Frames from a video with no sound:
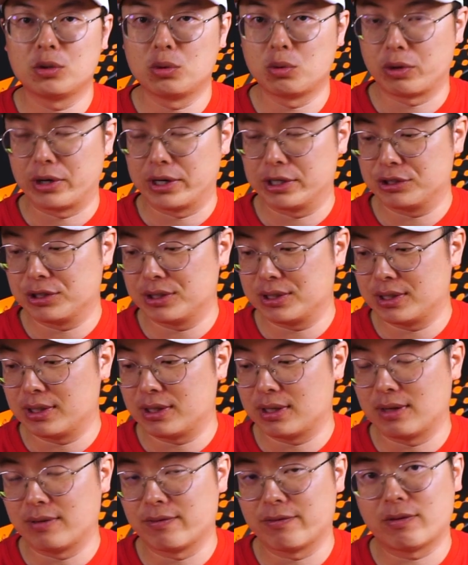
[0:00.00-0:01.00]
who are
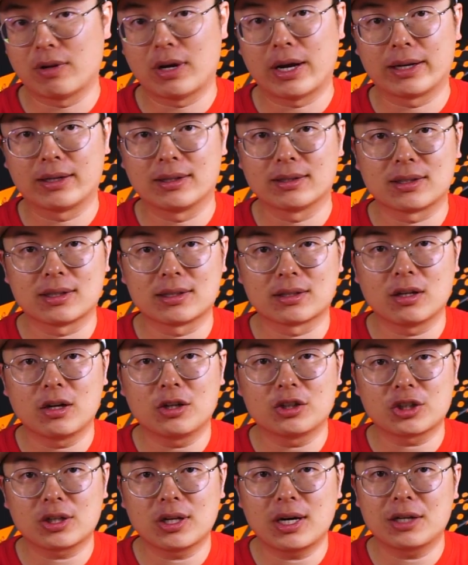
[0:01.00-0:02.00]
interested in flying discus
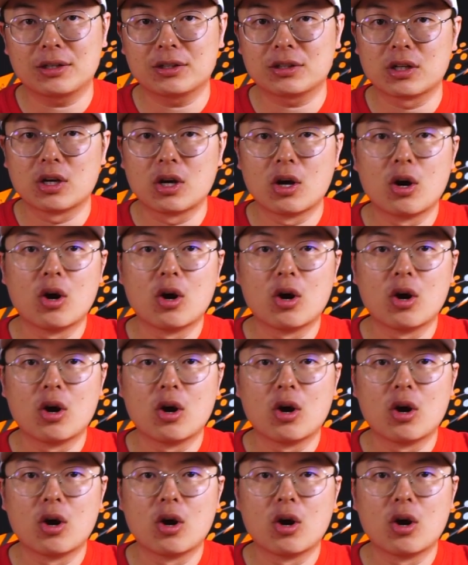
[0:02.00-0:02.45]
launch gliders